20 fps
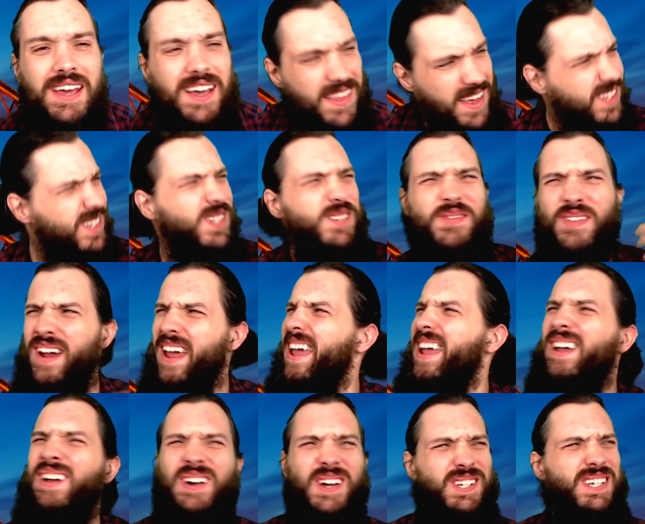This is for
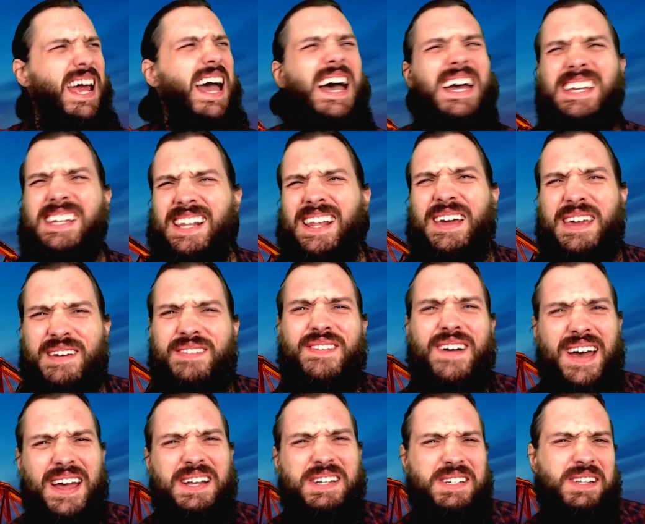English and life
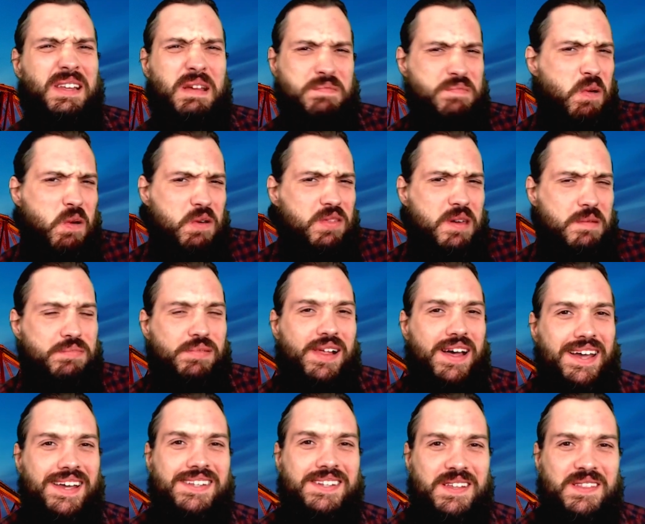actually, both
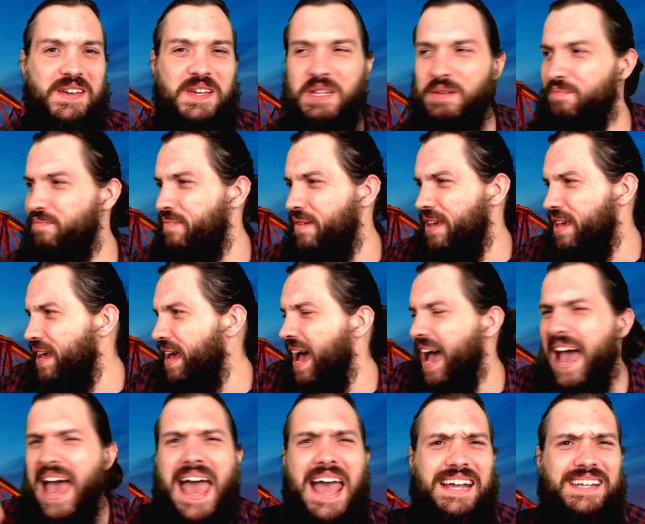apply to this. Be
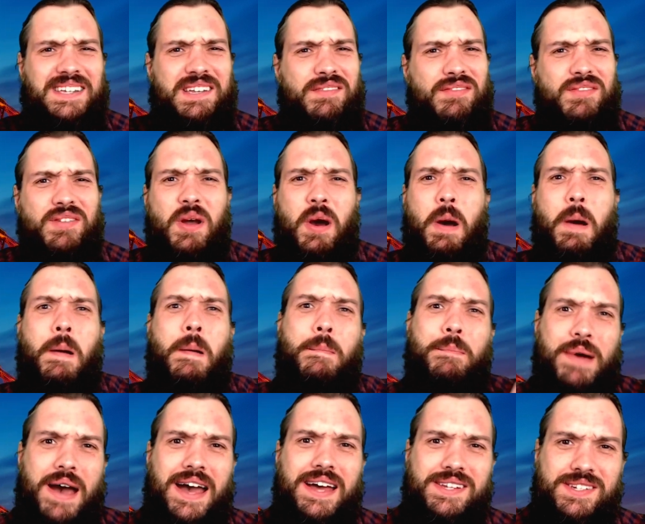active, not
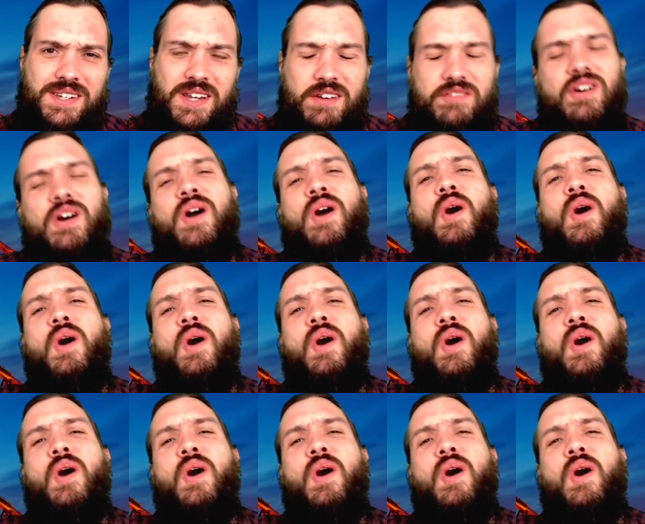passive.